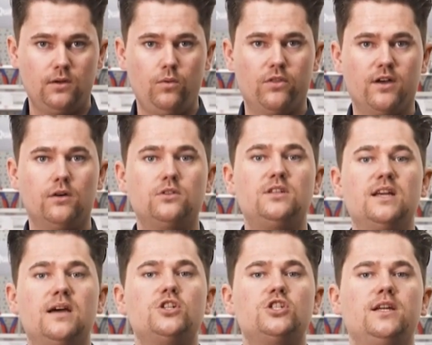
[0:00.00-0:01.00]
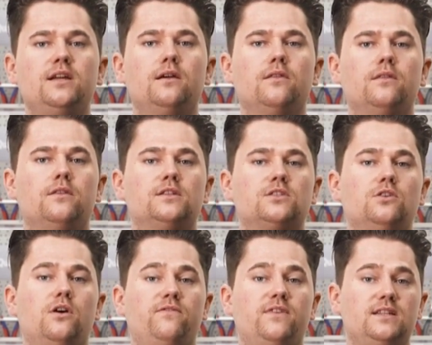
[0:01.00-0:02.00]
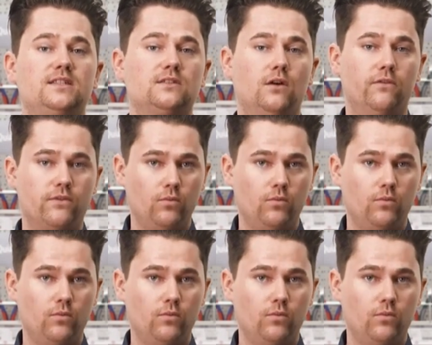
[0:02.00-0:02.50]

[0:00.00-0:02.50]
without damaging the surface of the